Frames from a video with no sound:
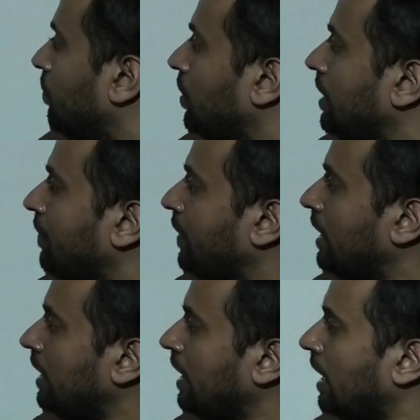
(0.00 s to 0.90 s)
would
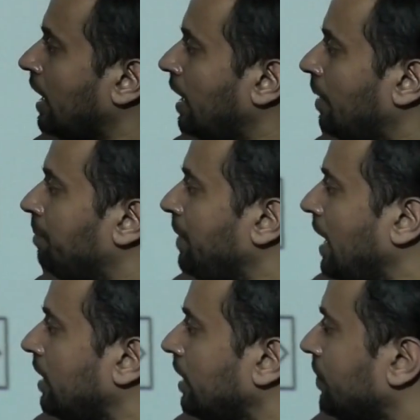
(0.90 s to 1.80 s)
definitely uh,
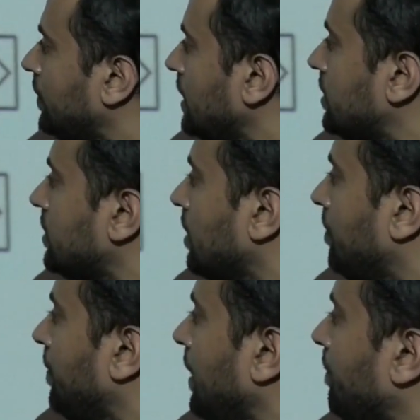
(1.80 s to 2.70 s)
make this
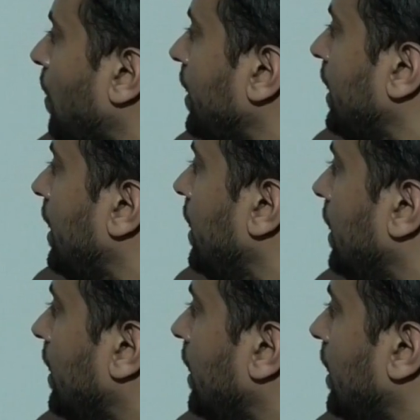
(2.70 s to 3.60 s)
being
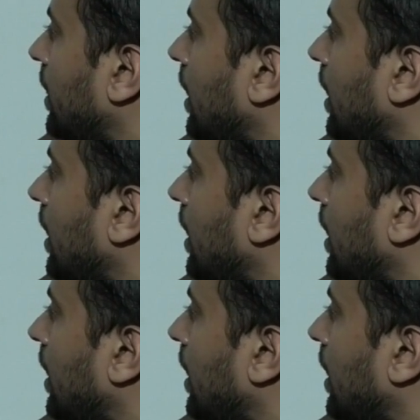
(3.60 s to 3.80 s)
pointed in